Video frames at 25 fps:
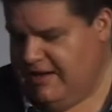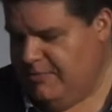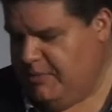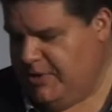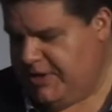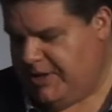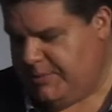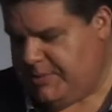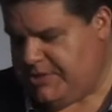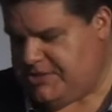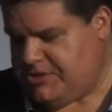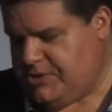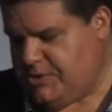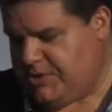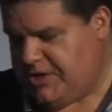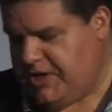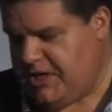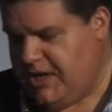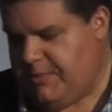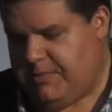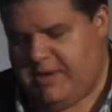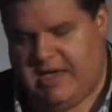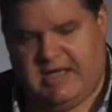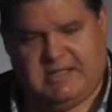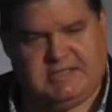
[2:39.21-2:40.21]
We're going to be talking
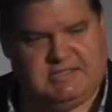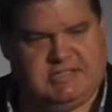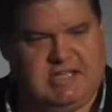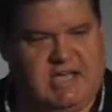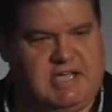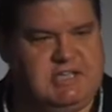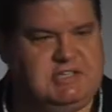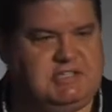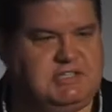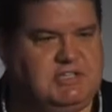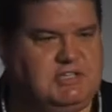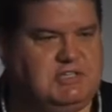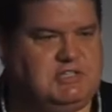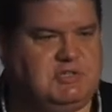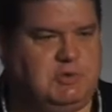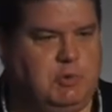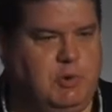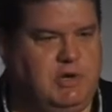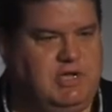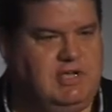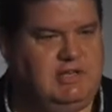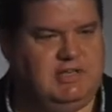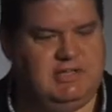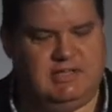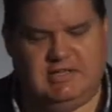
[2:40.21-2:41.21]
about tasting
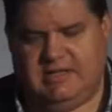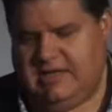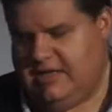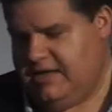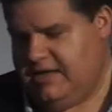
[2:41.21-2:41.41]
sweet.